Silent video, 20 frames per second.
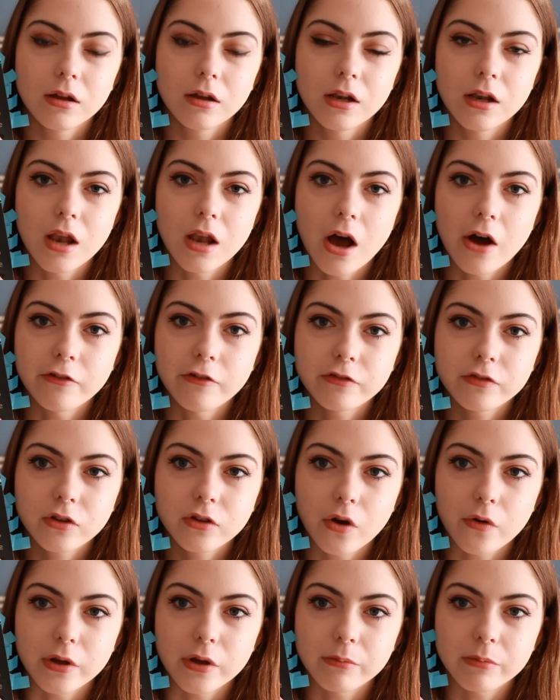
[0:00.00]
love
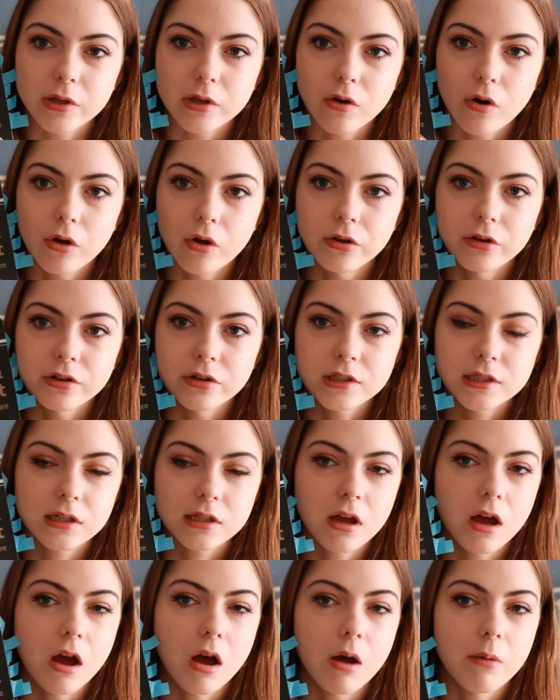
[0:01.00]
going beyond
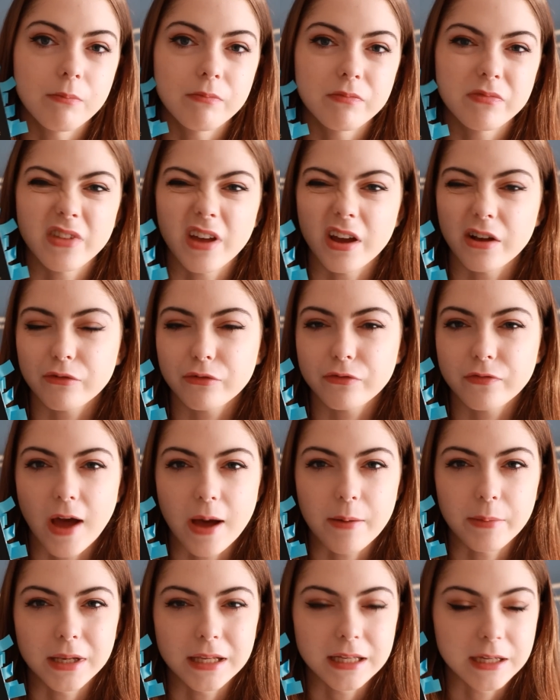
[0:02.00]
like
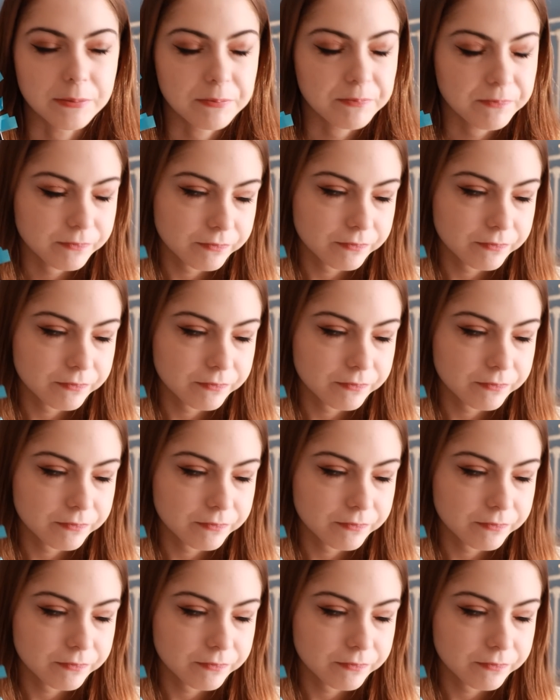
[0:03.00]
family,